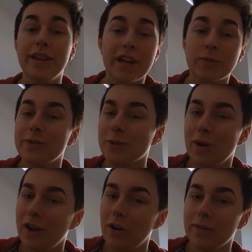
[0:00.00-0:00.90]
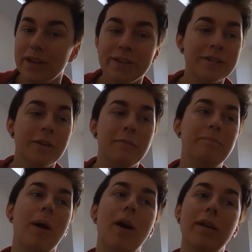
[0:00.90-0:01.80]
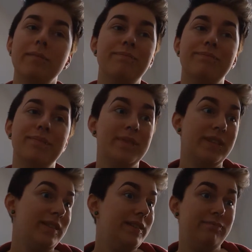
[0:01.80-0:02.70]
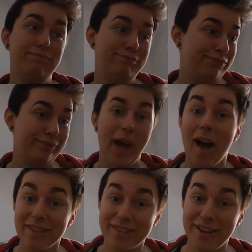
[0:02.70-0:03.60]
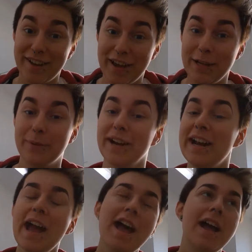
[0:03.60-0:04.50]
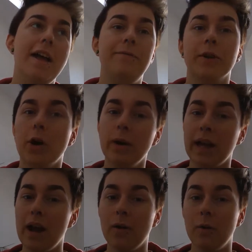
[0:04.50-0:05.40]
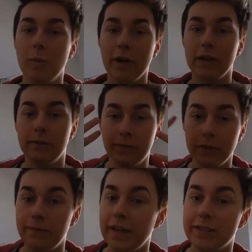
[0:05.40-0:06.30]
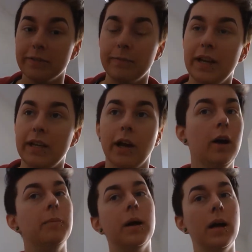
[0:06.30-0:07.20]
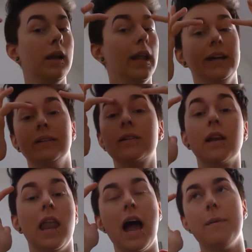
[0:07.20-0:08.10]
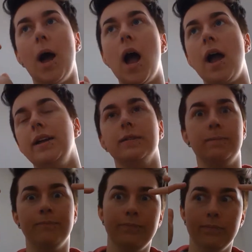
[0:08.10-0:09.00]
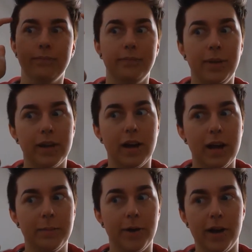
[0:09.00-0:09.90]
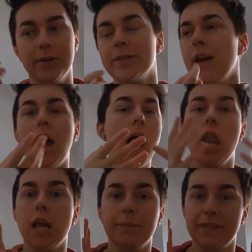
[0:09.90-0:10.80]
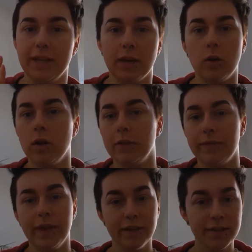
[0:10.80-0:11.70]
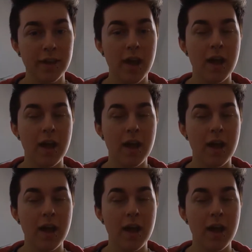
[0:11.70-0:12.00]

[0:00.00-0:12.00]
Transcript: The next one's quite obvious, but I'll say it anyway. If you're going out wearing a full face of makeup, like glam eyes, big eyebrows, lipstick, all of this,